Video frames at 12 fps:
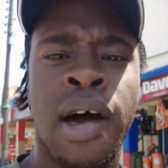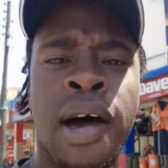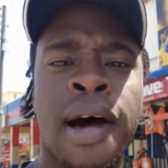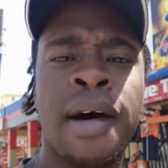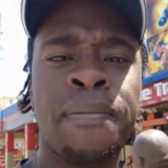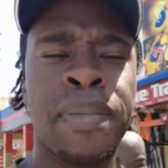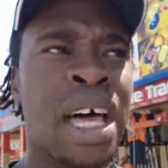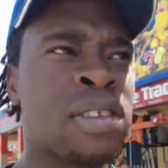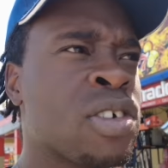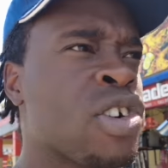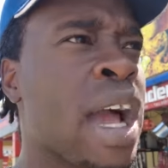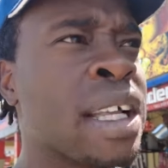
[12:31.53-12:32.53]
um,
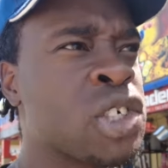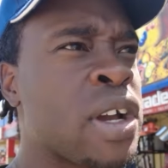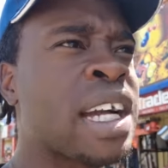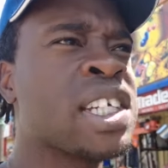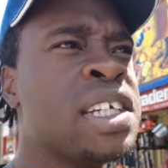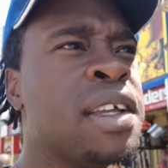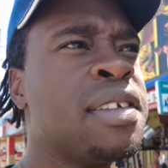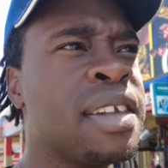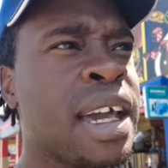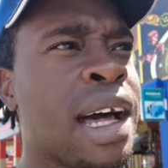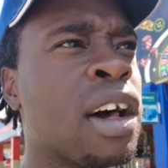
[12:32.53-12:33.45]
attra attractions here.